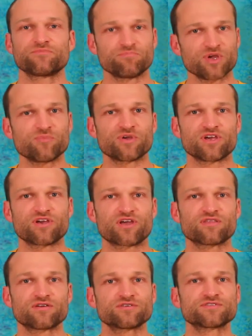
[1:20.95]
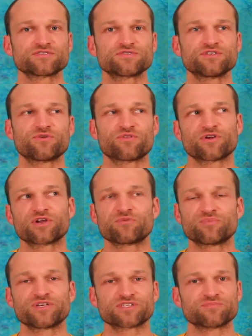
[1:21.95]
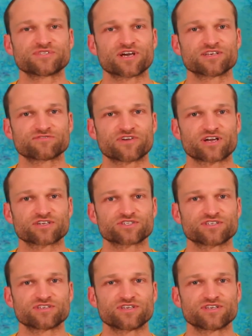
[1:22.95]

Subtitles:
Maybe, and there can be some satisfaction